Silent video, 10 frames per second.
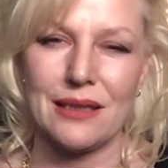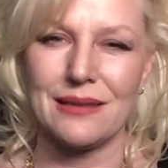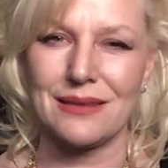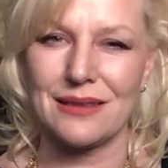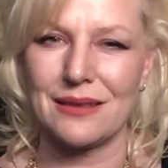It
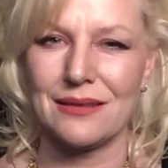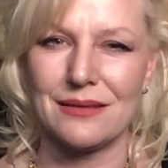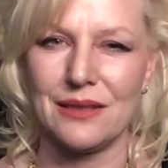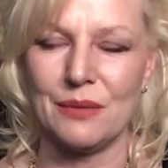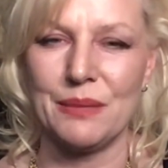
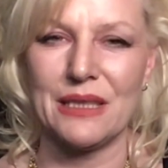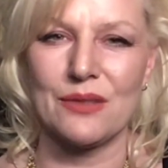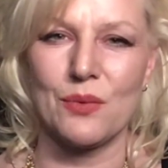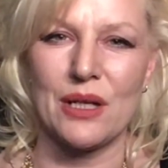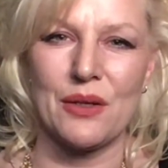could be
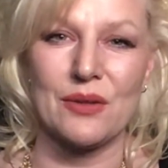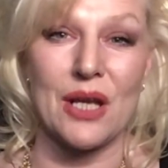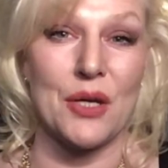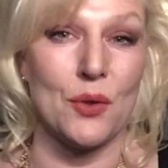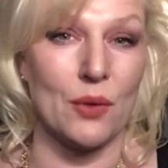just one of those
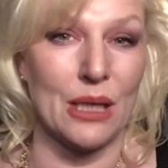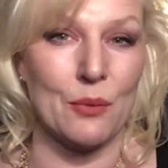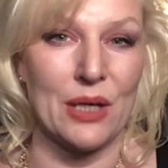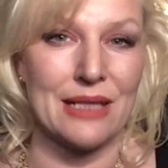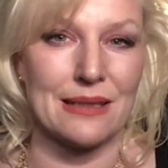annoying
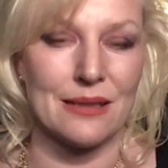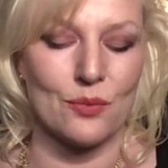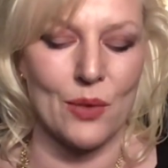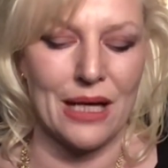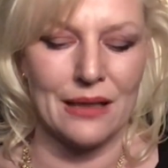weeks as
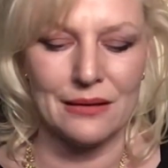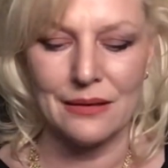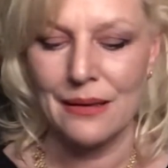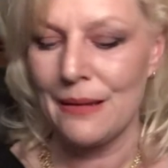well.